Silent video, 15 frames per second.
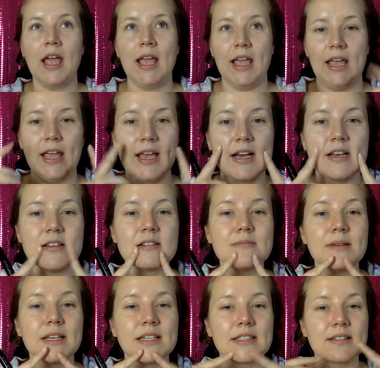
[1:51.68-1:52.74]
And
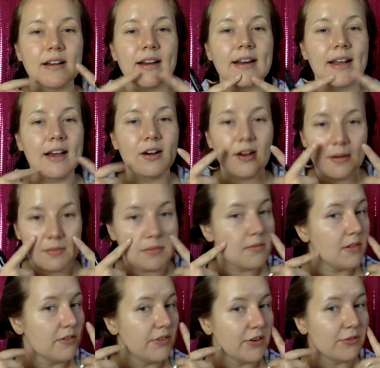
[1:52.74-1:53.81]
because right now I'm
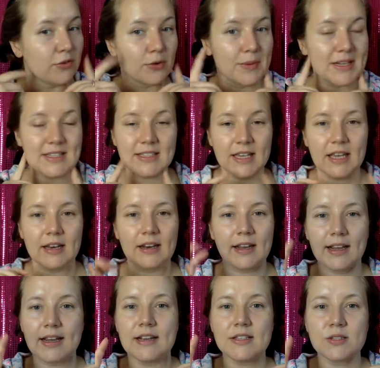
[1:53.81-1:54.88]
living for my skin.
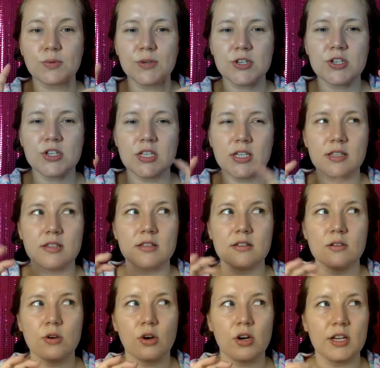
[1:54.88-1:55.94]
I switched it
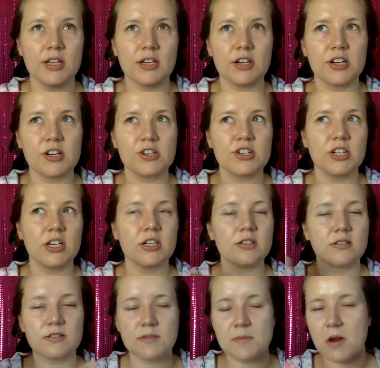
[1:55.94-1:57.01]
earlier this year,
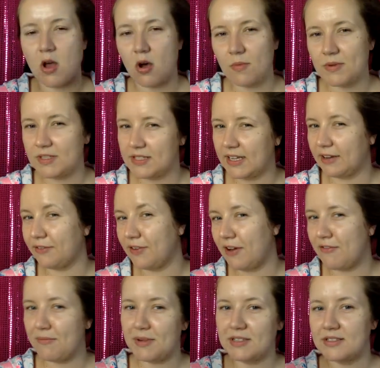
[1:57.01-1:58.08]
so it's been almost
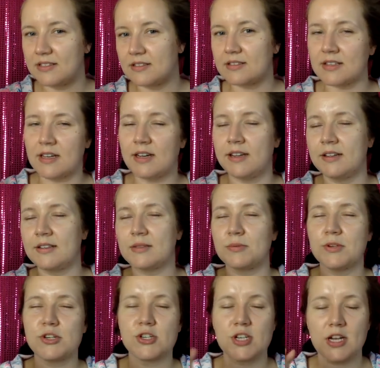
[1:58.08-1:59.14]
5 months since I
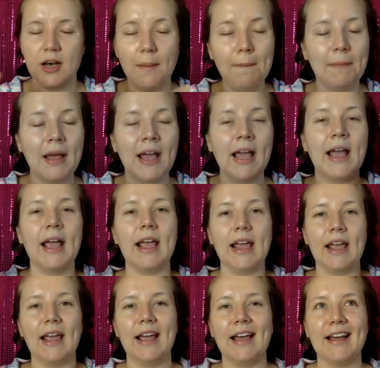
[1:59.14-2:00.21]
switched it up.
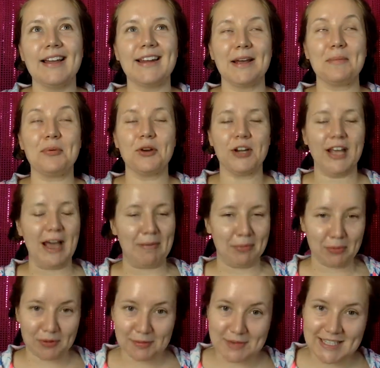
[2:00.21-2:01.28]
And I'm pretty happy
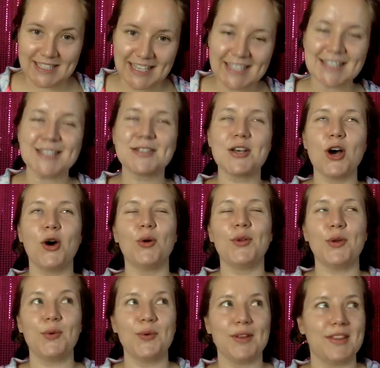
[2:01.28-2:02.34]
with my skin, so the
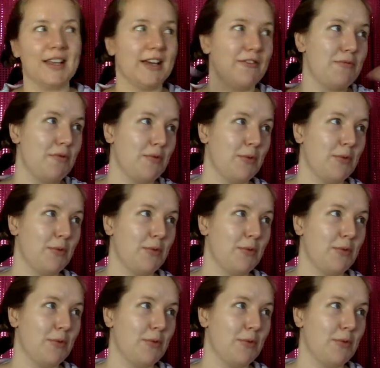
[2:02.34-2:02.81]
only thing I've been